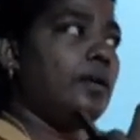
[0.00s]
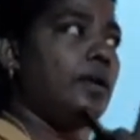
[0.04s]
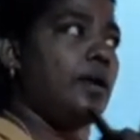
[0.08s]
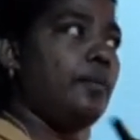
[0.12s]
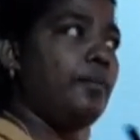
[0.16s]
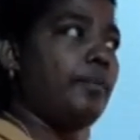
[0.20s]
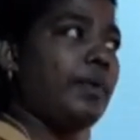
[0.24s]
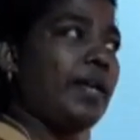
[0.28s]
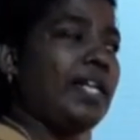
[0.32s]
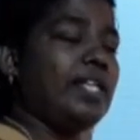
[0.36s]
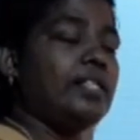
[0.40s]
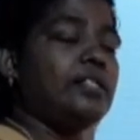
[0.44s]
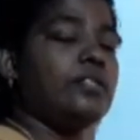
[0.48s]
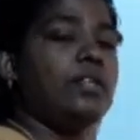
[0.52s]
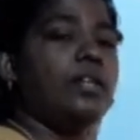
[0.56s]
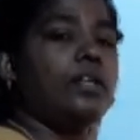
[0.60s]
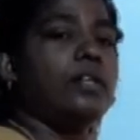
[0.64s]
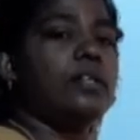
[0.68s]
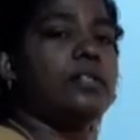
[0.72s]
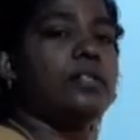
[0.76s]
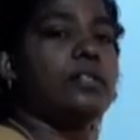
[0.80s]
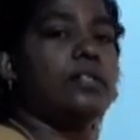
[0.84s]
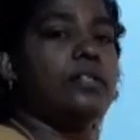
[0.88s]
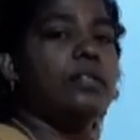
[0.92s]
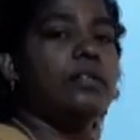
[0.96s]

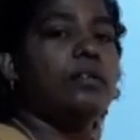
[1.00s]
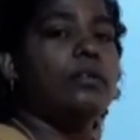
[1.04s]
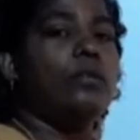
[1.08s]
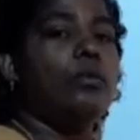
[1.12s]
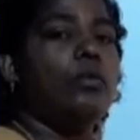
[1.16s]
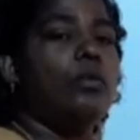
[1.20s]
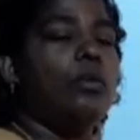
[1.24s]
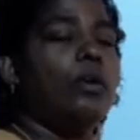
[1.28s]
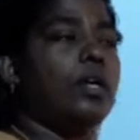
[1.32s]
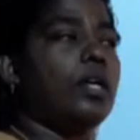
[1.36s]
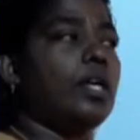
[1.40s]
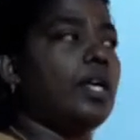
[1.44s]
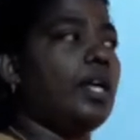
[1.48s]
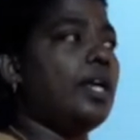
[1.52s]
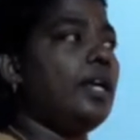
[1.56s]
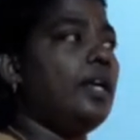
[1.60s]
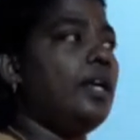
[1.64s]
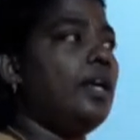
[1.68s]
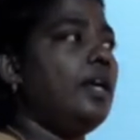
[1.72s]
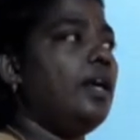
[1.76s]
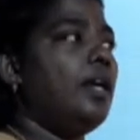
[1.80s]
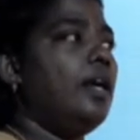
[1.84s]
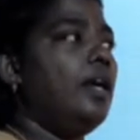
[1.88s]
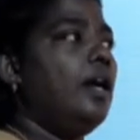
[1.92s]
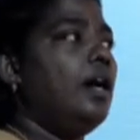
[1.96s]
bridges,
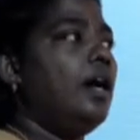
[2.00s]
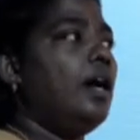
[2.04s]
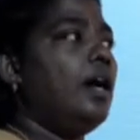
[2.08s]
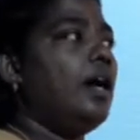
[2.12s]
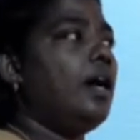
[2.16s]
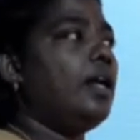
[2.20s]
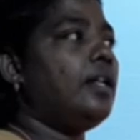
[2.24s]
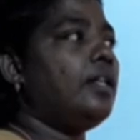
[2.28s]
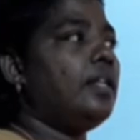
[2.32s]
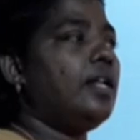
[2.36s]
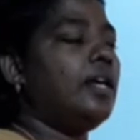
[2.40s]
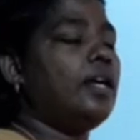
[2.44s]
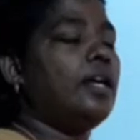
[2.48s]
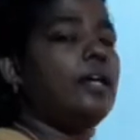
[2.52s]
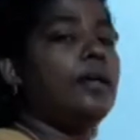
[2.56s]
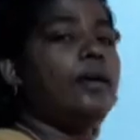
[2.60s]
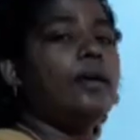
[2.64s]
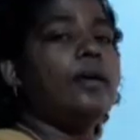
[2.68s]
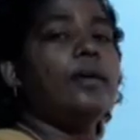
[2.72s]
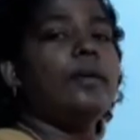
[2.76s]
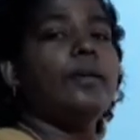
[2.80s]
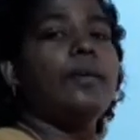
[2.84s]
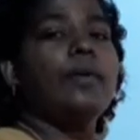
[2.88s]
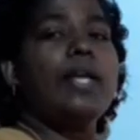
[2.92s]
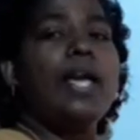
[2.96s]
okay, and
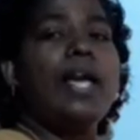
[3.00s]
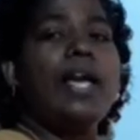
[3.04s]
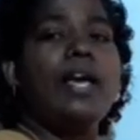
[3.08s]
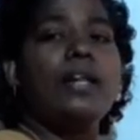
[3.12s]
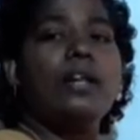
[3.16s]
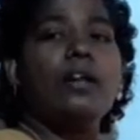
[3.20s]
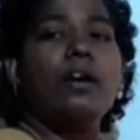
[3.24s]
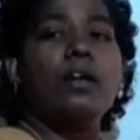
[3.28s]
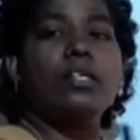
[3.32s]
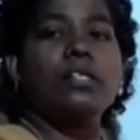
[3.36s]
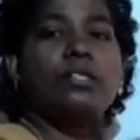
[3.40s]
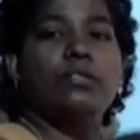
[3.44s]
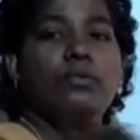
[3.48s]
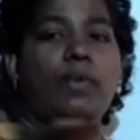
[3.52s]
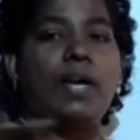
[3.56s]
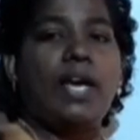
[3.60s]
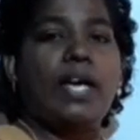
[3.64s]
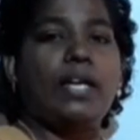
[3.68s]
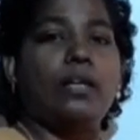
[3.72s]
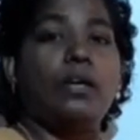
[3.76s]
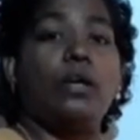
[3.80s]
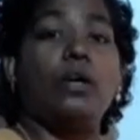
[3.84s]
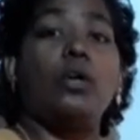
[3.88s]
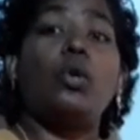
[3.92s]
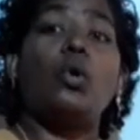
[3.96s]
areas
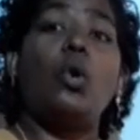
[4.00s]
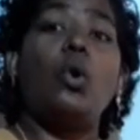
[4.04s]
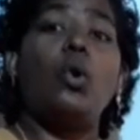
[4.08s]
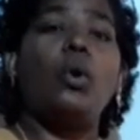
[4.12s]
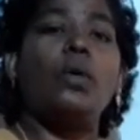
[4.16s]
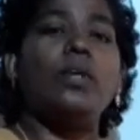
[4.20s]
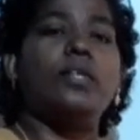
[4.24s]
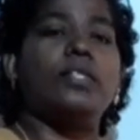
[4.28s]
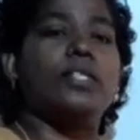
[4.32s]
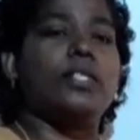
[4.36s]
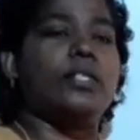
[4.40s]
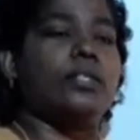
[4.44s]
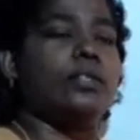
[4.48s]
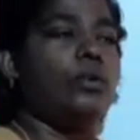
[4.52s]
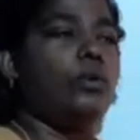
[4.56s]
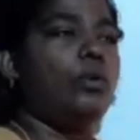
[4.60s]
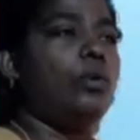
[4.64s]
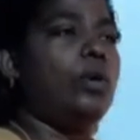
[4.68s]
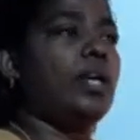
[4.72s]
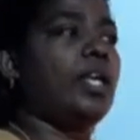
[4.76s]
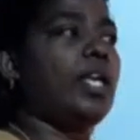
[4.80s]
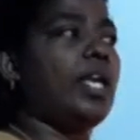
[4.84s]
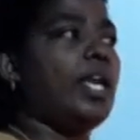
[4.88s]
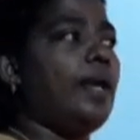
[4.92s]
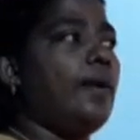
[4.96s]
where roads.
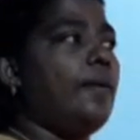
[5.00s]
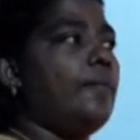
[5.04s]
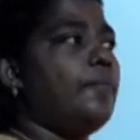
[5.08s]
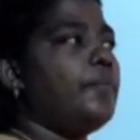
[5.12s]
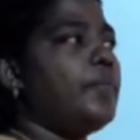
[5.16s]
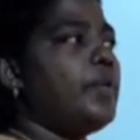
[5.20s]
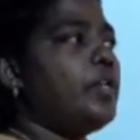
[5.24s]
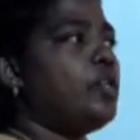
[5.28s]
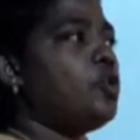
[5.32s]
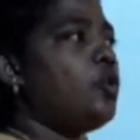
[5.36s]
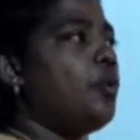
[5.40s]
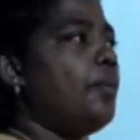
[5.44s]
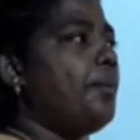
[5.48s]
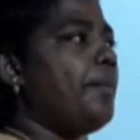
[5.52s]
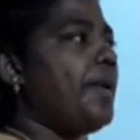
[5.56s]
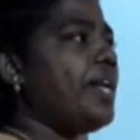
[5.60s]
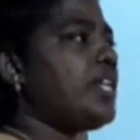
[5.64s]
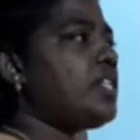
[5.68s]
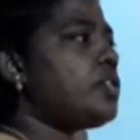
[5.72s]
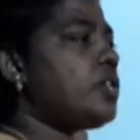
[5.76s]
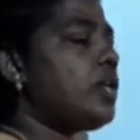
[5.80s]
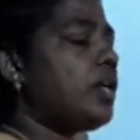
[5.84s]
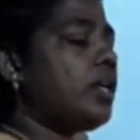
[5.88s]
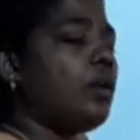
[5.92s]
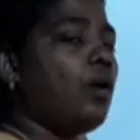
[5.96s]
Okay, to
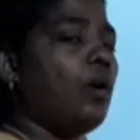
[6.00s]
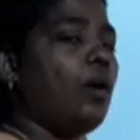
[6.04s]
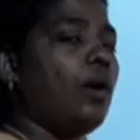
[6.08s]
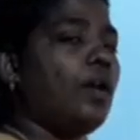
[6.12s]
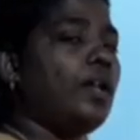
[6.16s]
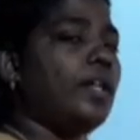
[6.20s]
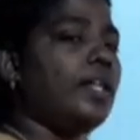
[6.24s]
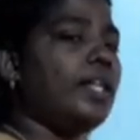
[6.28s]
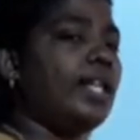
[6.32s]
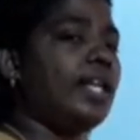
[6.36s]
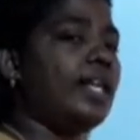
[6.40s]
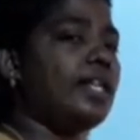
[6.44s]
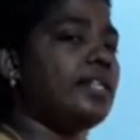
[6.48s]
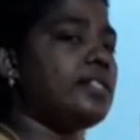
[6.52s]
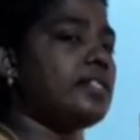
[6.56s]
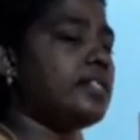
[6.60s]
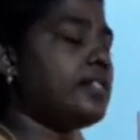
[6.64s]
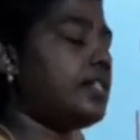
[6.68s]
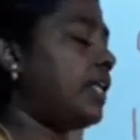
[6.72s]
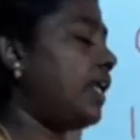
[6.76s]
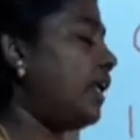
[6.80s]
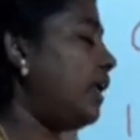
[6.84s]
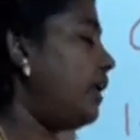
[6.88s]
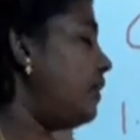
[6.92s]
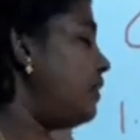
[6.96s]
measure all these
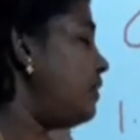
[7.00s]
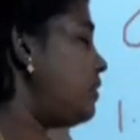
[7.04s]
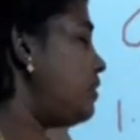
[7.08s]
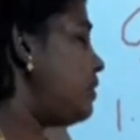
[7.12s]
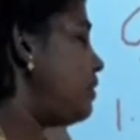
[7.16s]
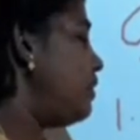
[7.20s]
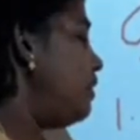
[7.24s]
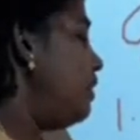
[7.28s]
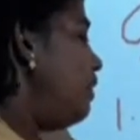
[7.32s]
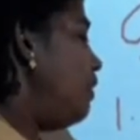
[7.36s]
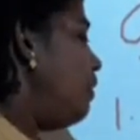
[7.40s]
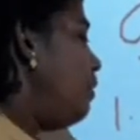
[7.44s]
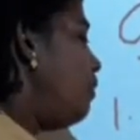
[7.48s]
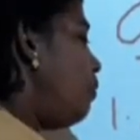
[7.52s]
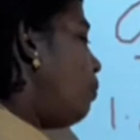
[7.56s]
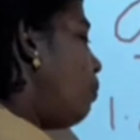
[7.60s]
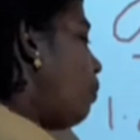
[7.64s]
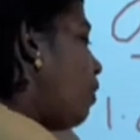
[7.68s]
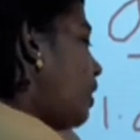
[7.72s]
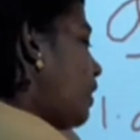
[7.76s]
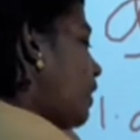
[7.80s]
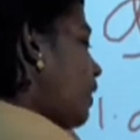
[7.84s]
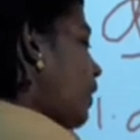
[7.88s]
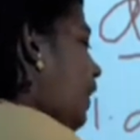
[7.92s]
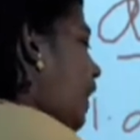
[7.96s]
things,
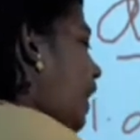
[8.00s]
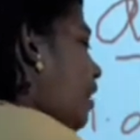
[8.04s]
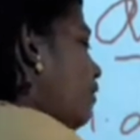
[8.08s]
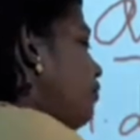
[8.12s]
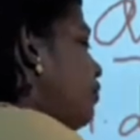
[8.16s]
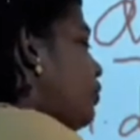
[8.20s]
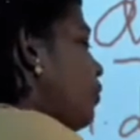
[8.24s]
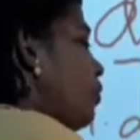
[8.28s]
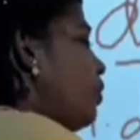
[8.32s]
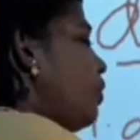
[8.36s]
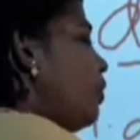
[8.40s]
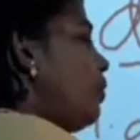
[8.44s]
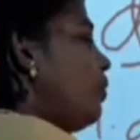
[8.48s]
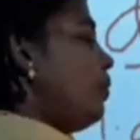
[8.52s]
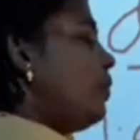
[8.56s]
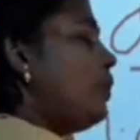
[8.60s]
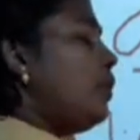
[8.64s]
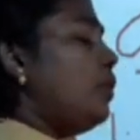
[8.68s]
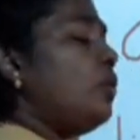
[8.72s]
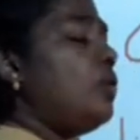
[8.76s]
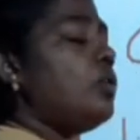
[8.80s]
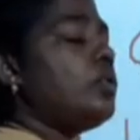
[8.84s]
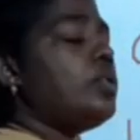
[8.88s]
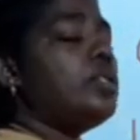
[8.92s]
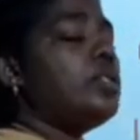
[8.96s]
what you have to
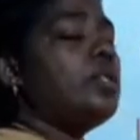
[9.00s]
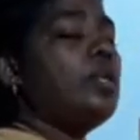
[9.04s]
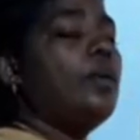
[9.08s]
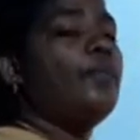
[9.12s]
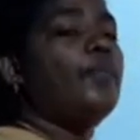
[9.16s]
use?